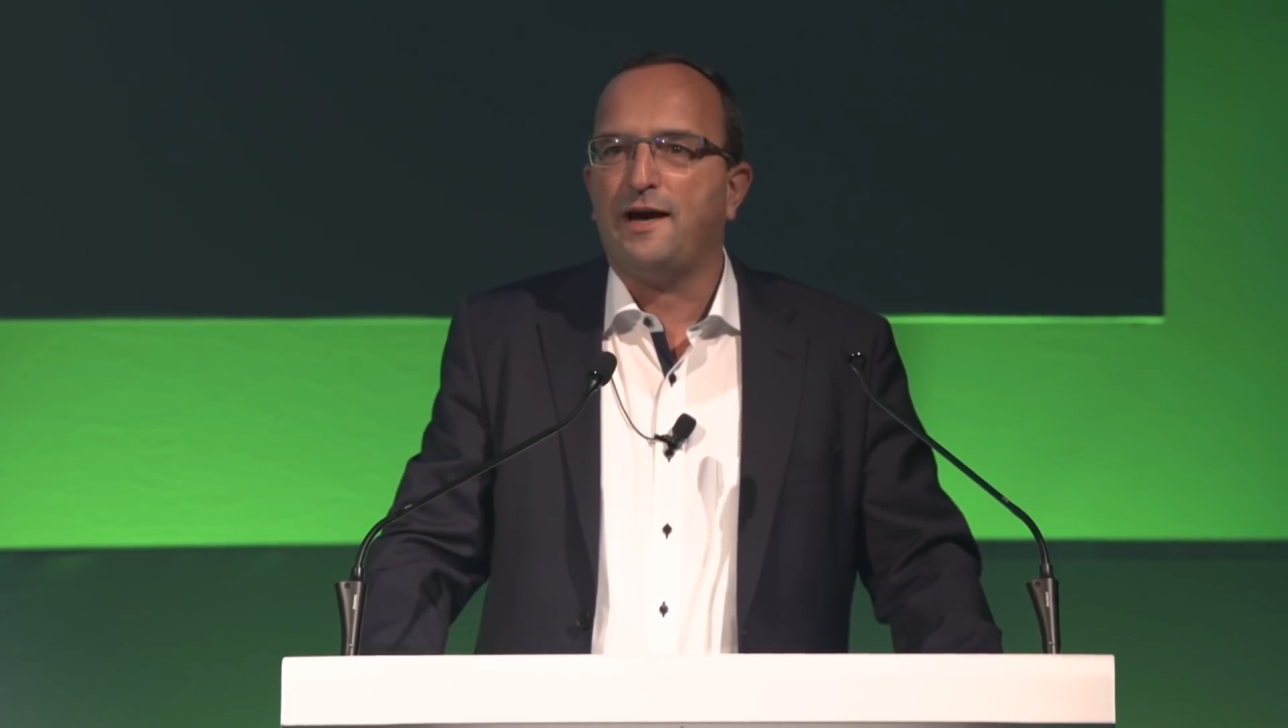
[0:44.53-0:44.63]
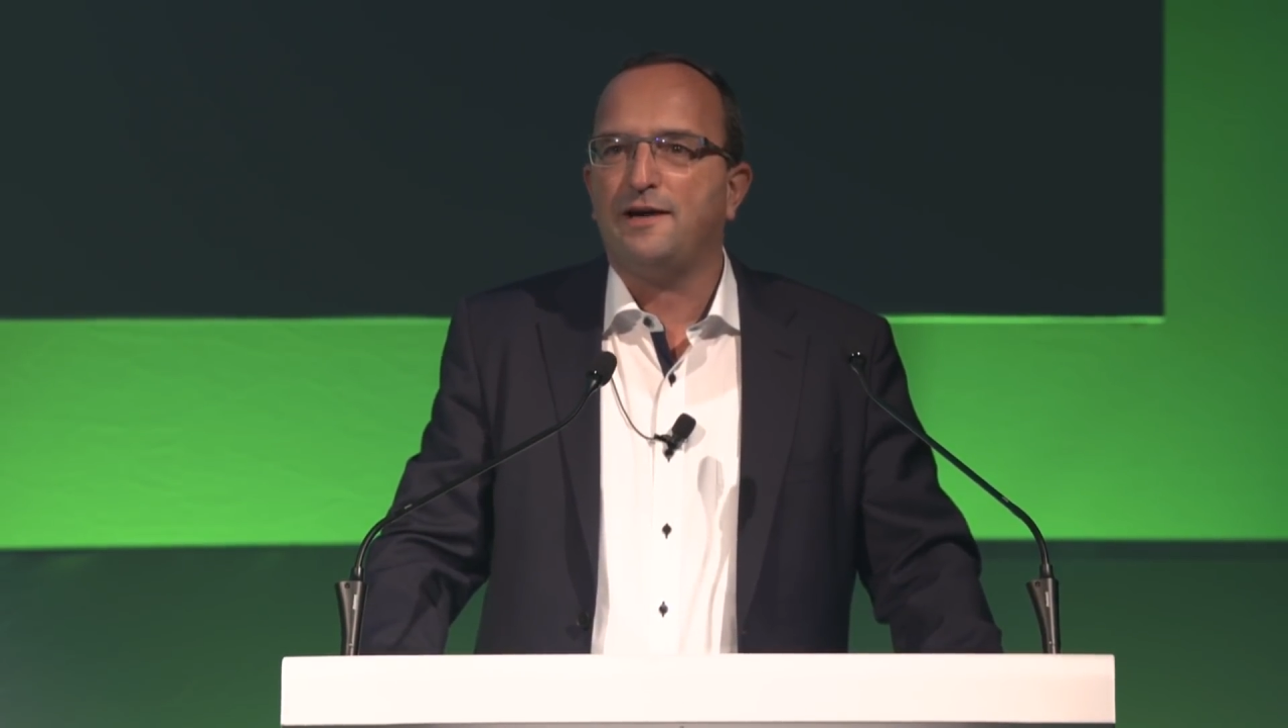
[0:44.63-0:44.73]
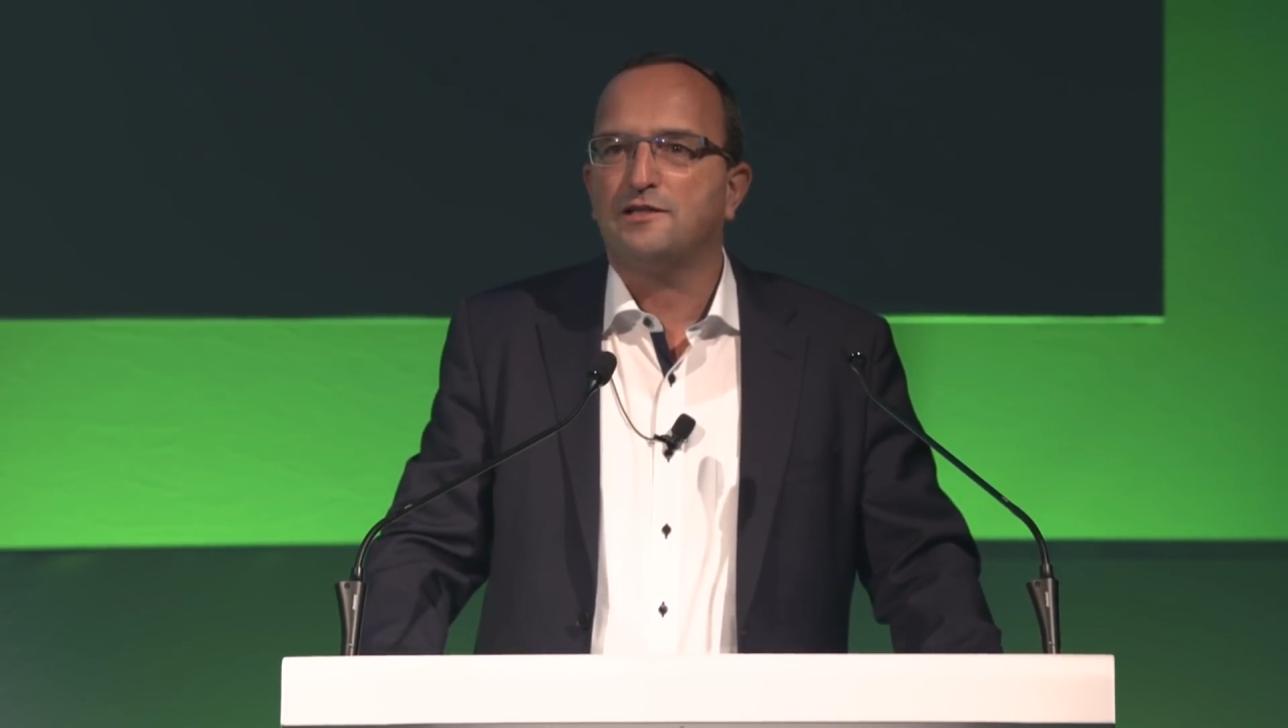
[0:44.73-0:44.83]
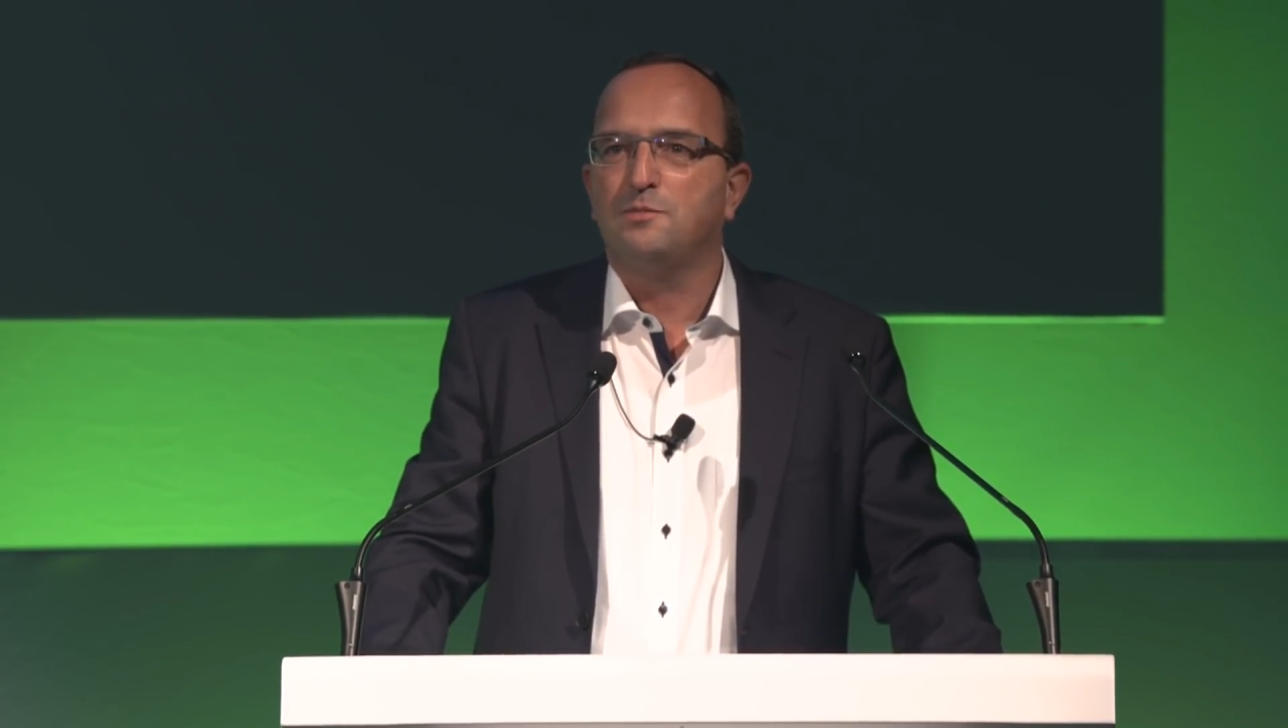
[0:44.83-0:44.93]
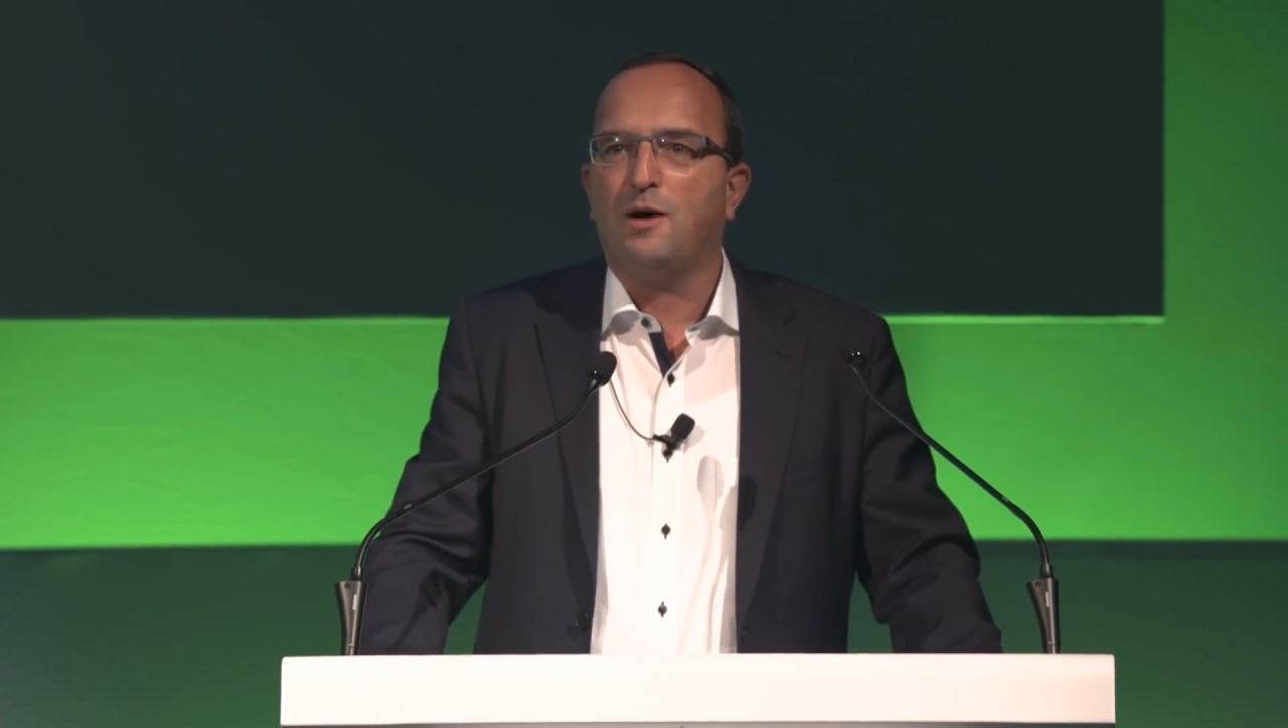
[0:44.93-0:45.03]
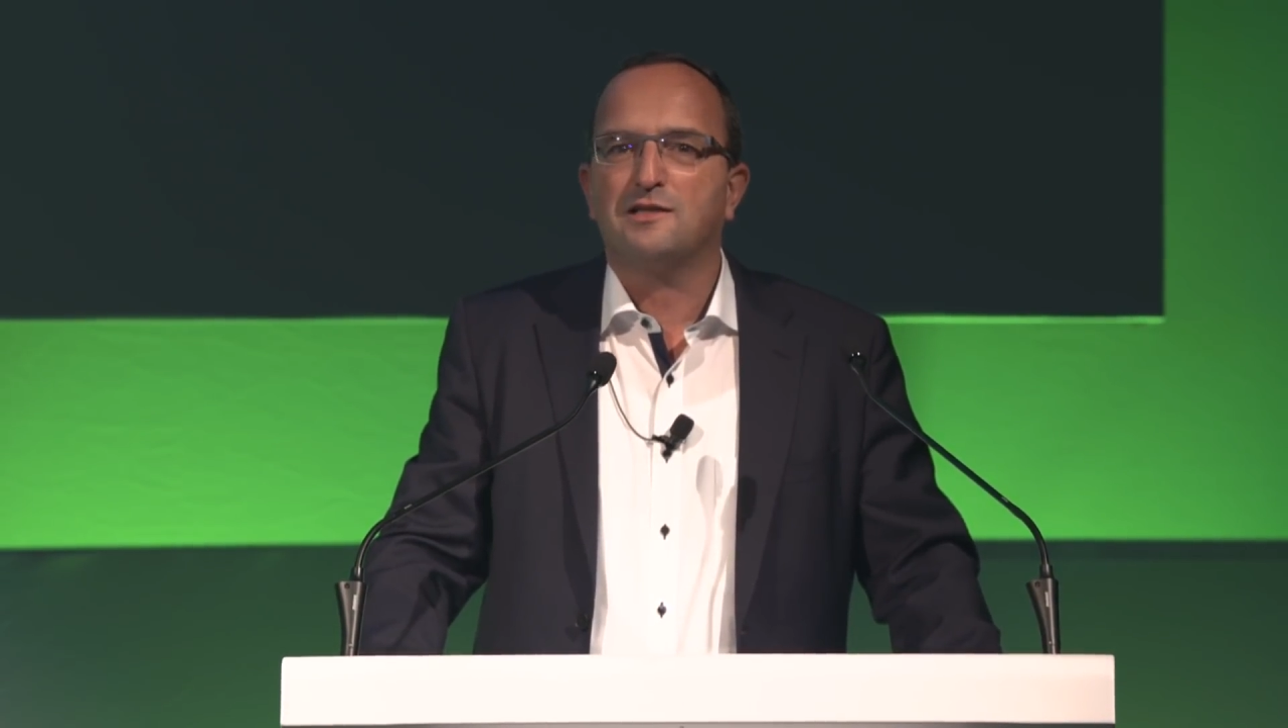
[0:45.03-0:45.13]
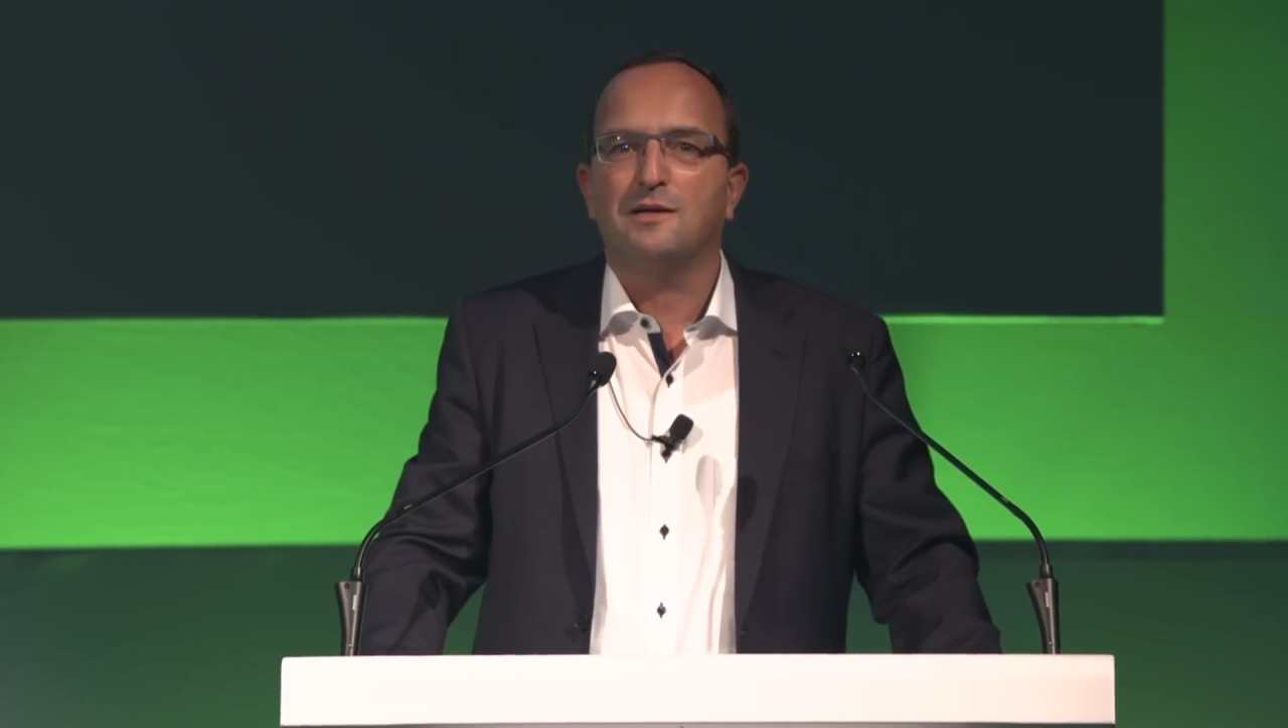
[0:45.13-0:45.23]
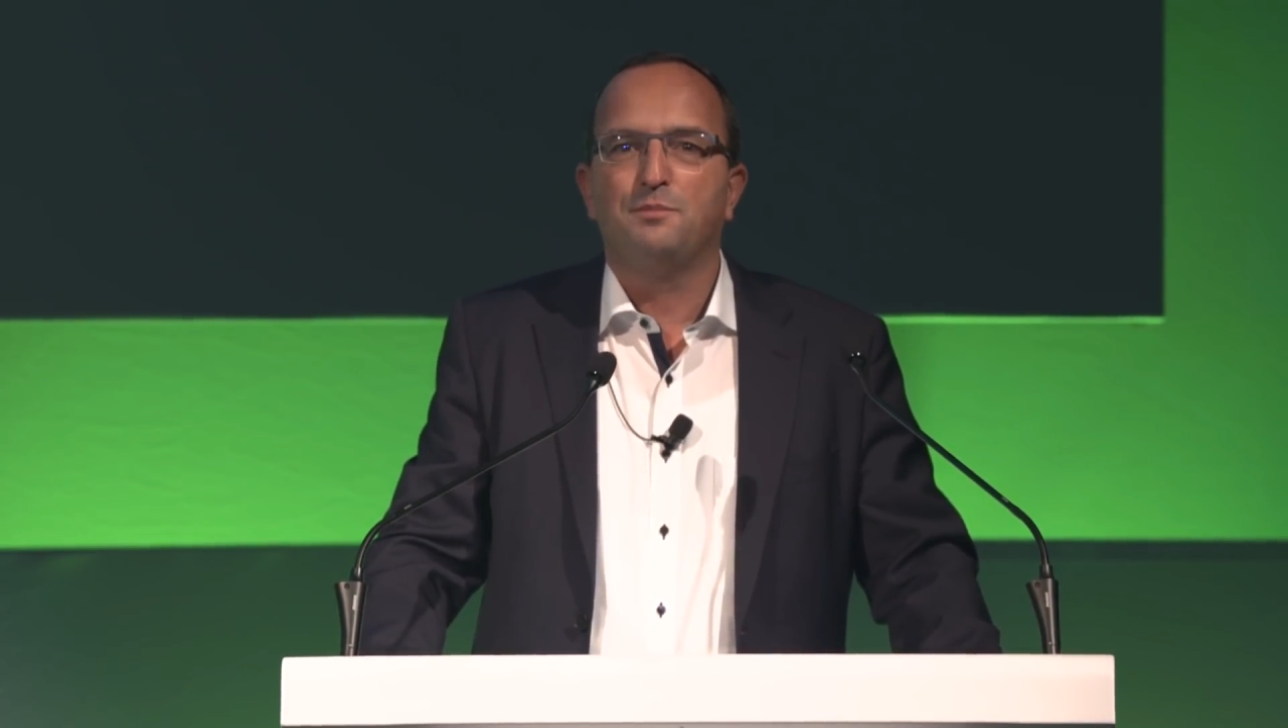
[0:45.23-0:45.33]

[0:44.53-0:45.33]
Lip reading: a smarter